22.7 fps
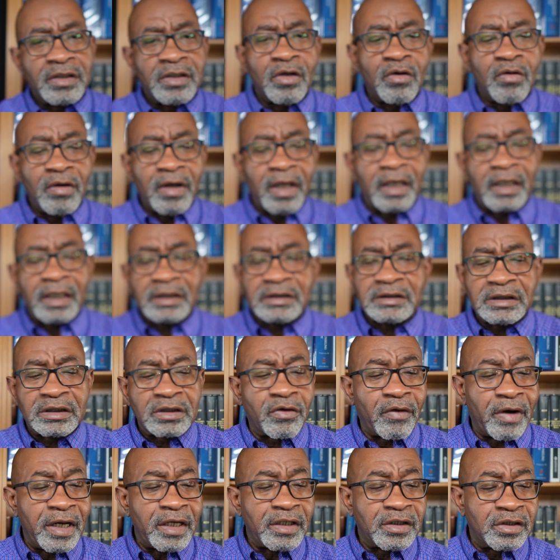tool here. This is a
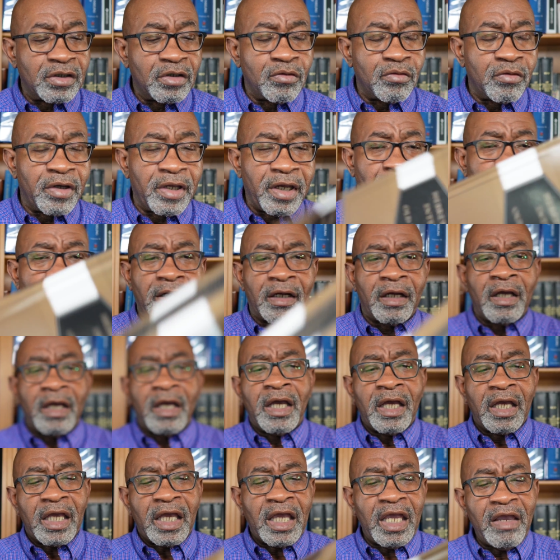great tool here.
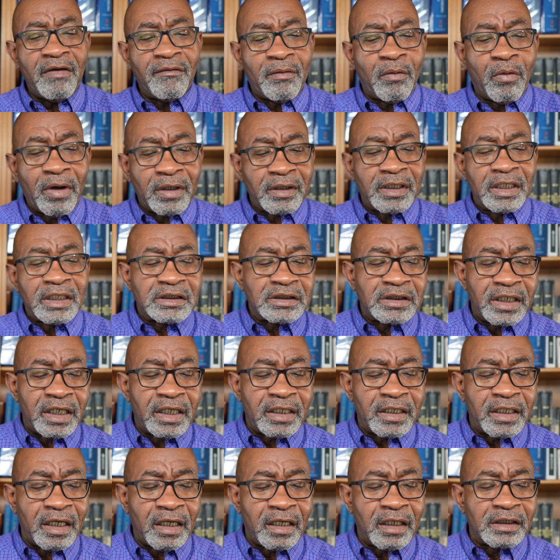Even what this here
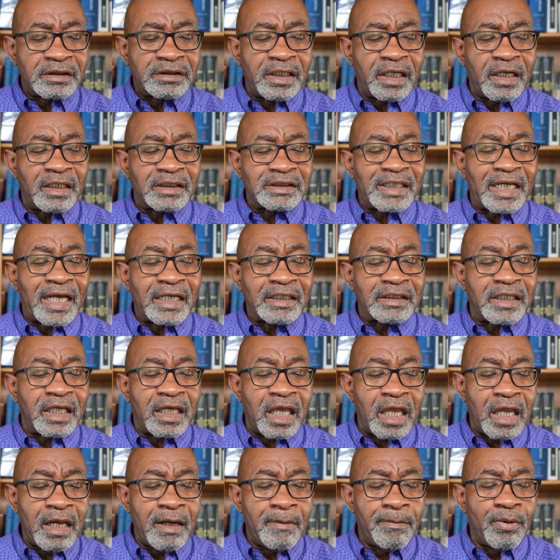does here is had the
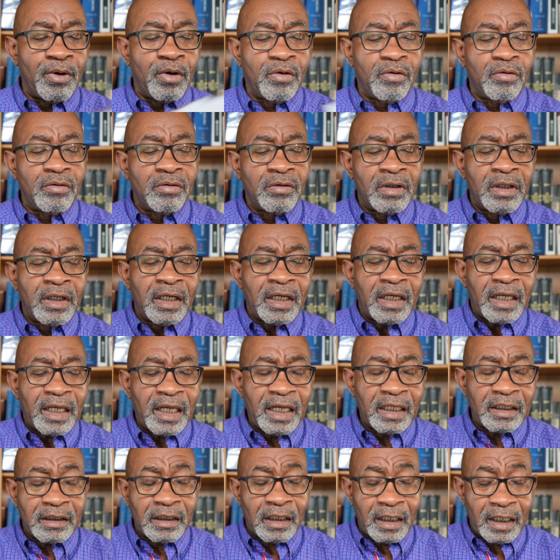Hebrew
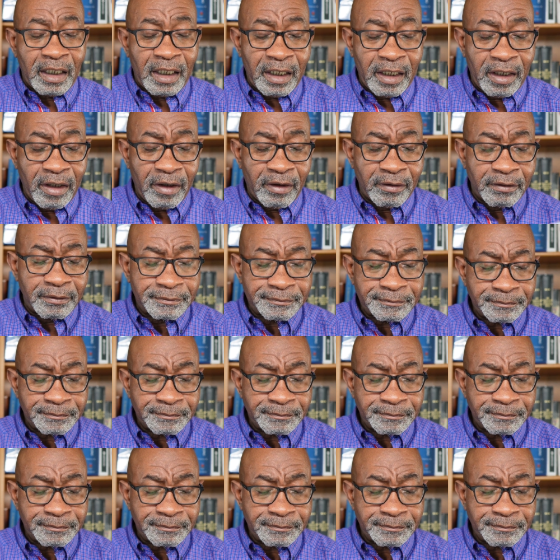Interlinear